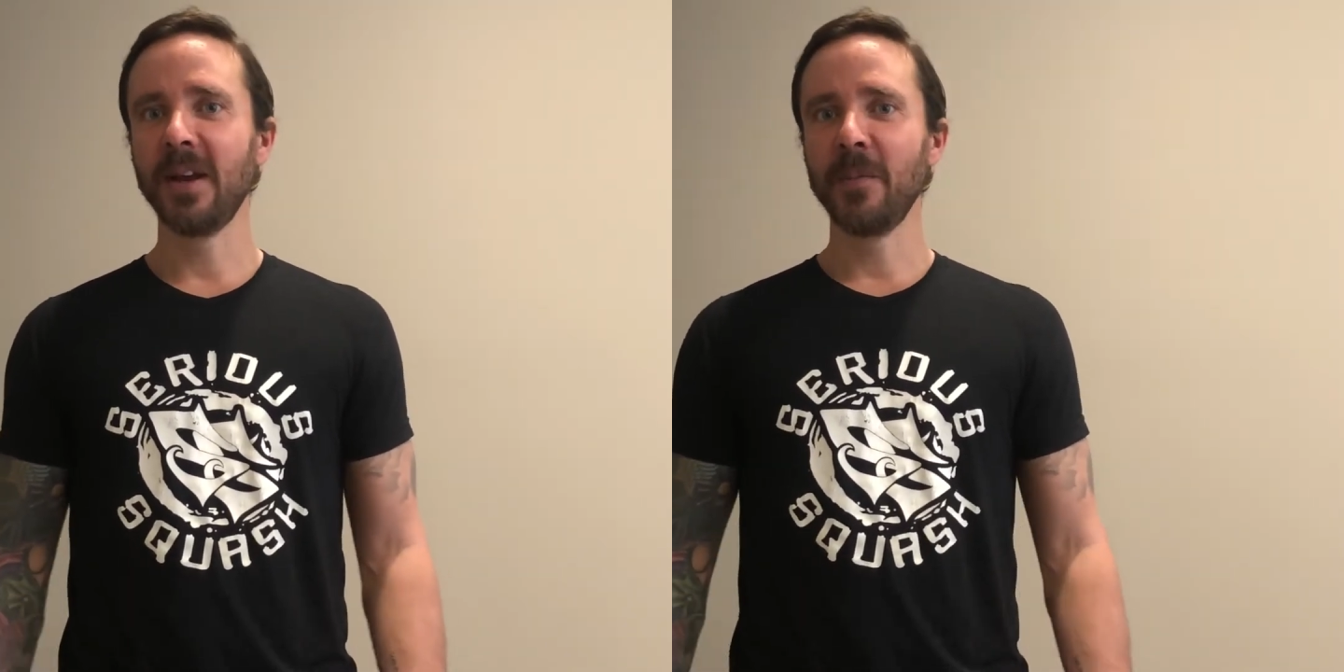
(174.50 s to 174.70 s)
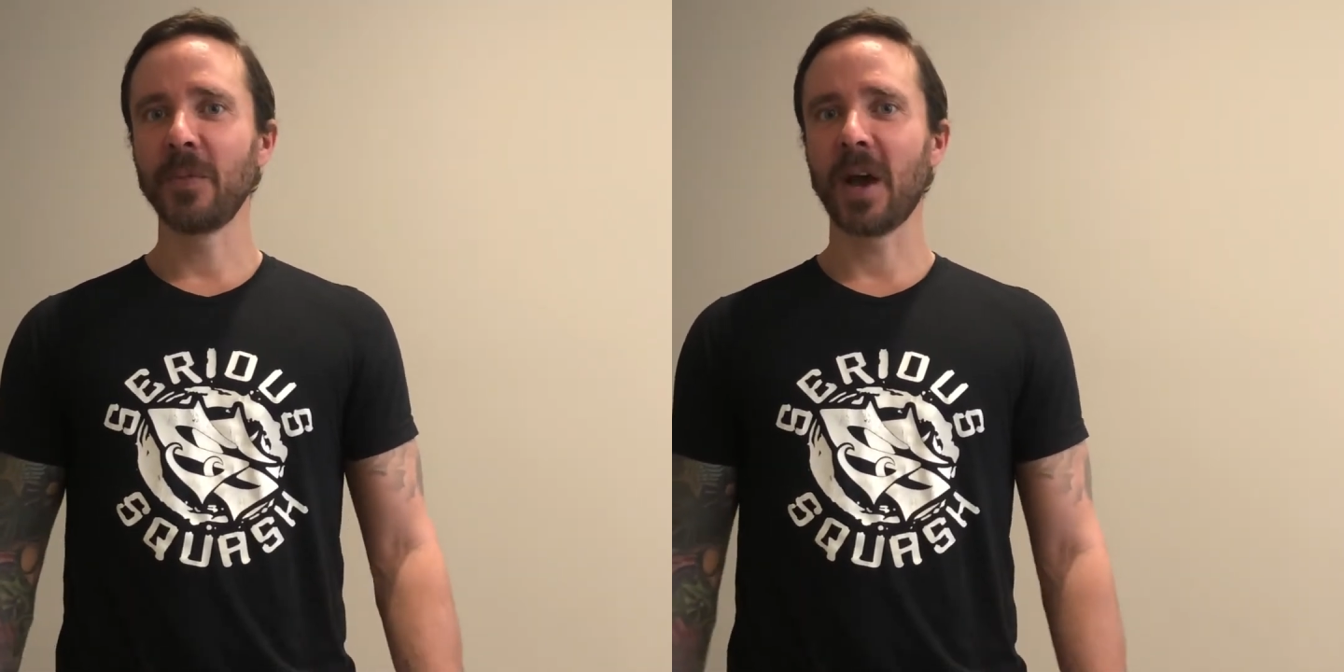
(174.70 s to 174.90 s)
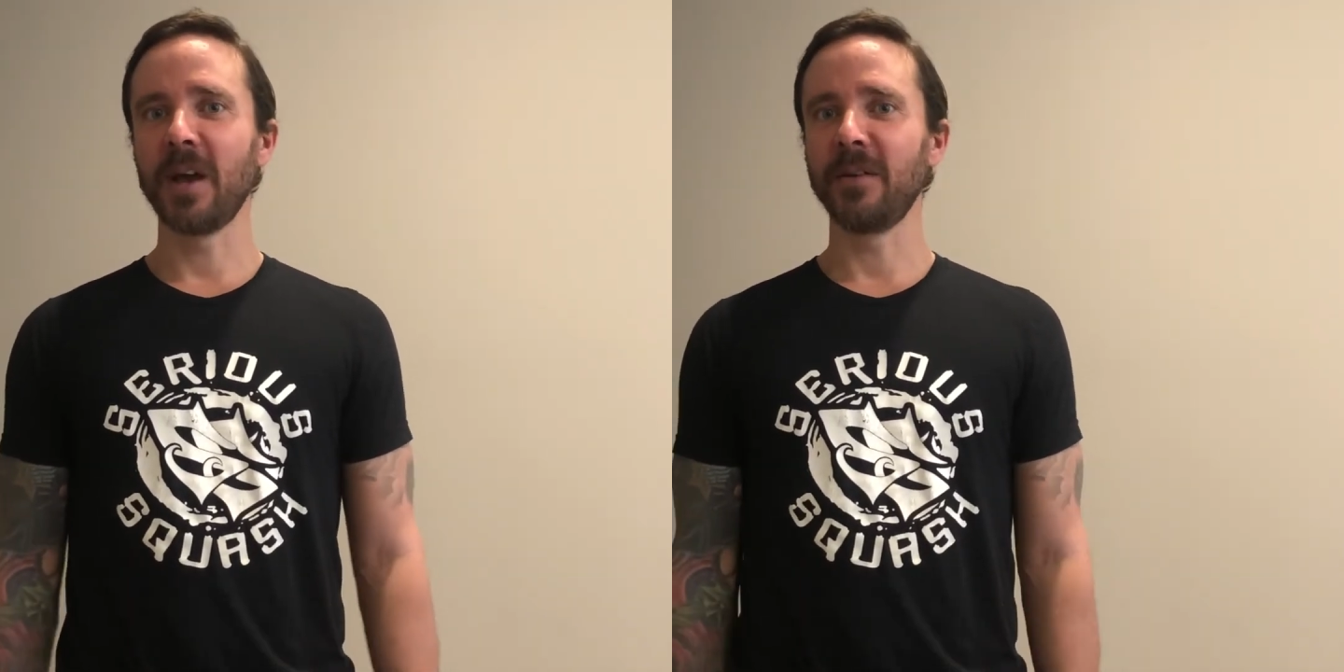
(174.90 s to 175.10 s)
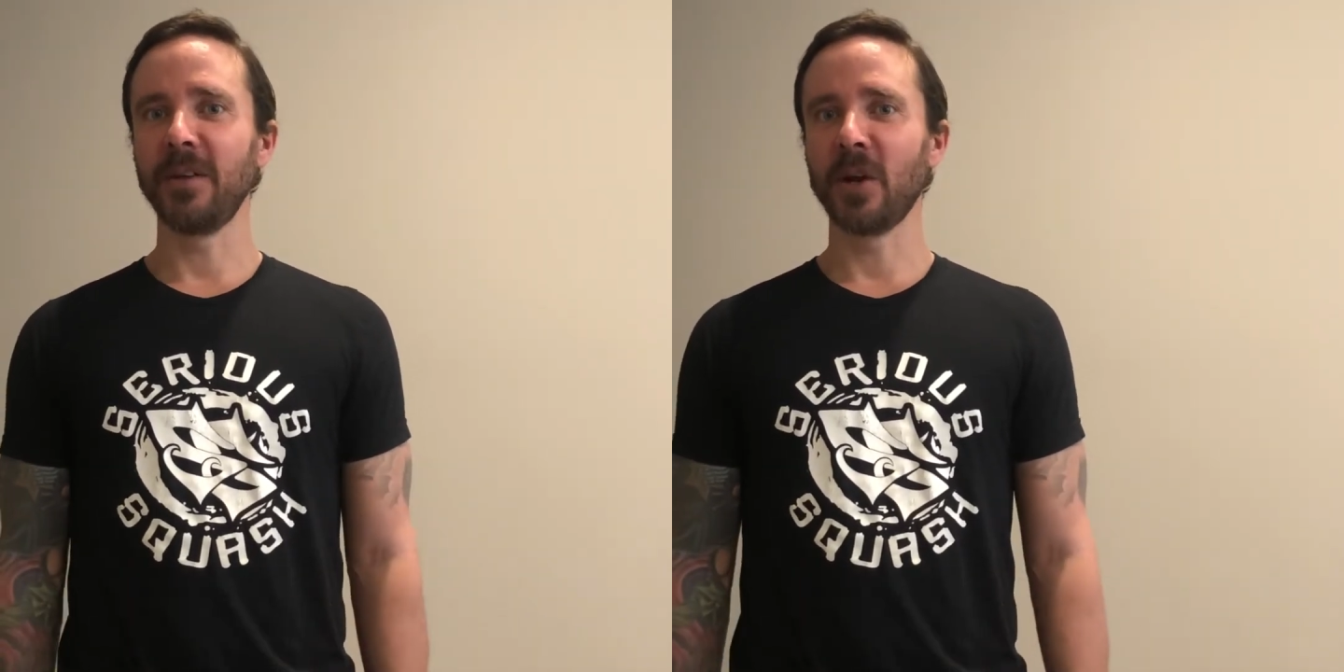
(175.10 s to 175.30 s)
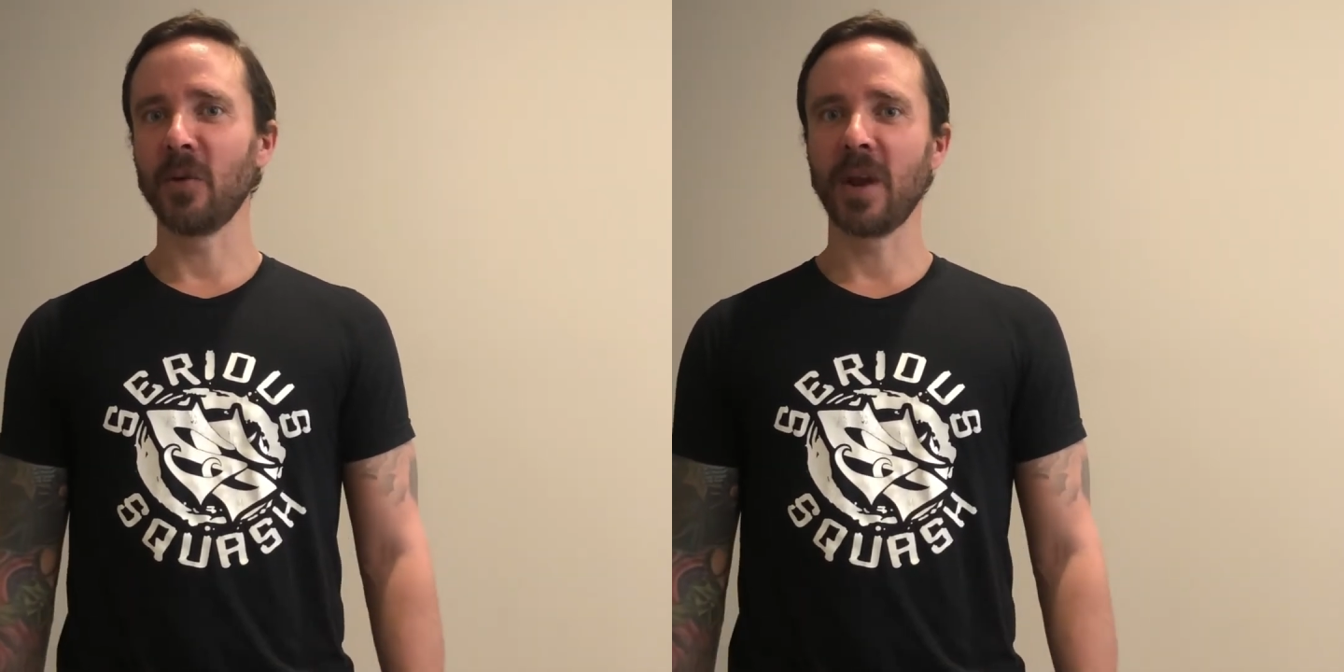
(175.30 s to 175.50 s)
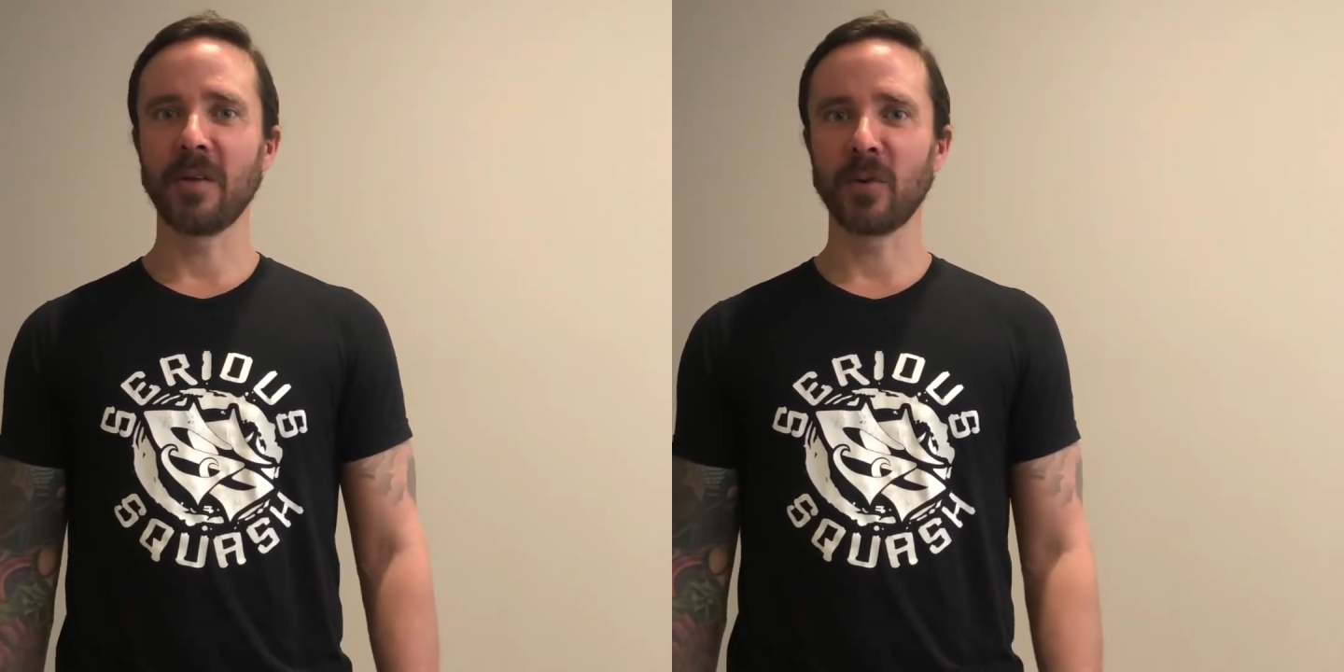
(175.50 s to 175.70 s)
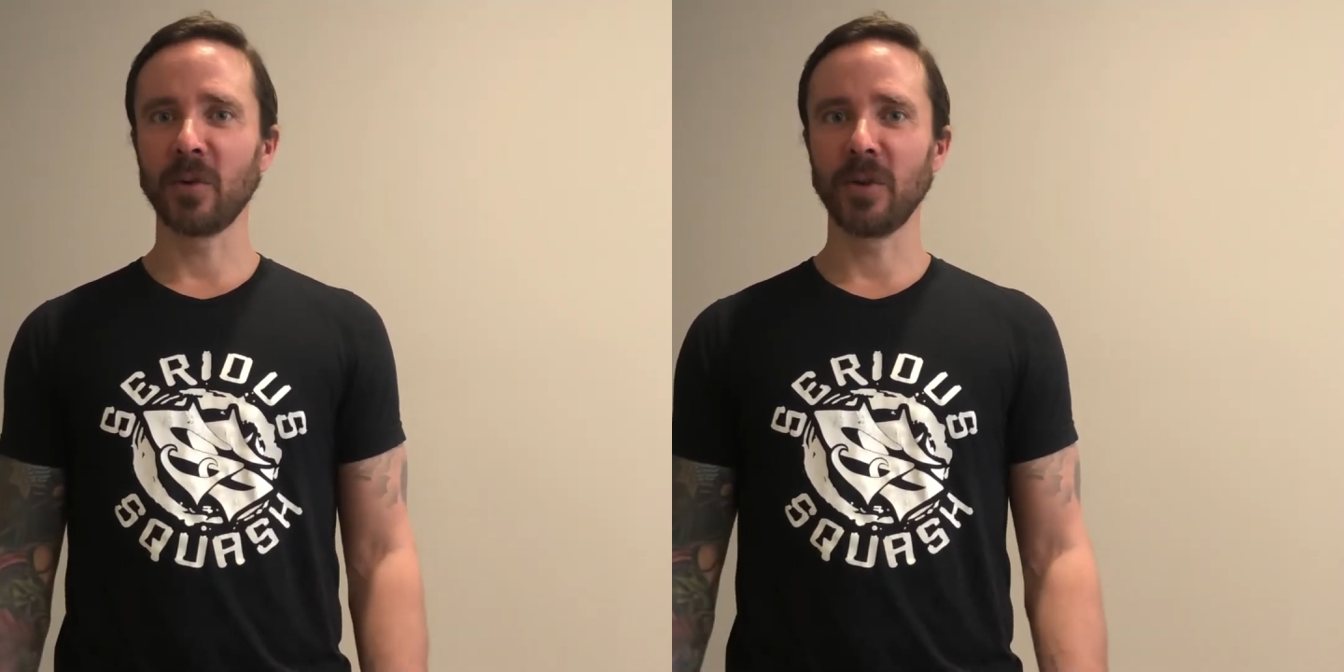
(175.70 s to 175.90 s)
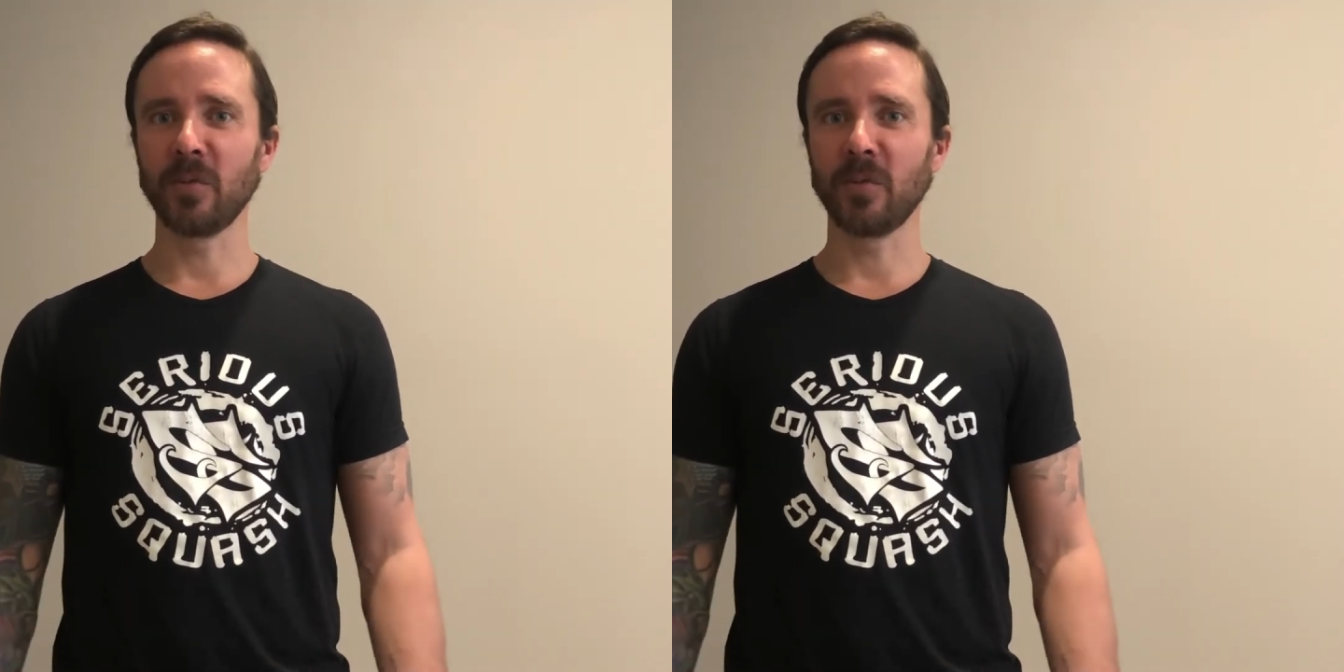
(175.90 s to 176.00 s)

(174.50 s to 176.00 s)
I never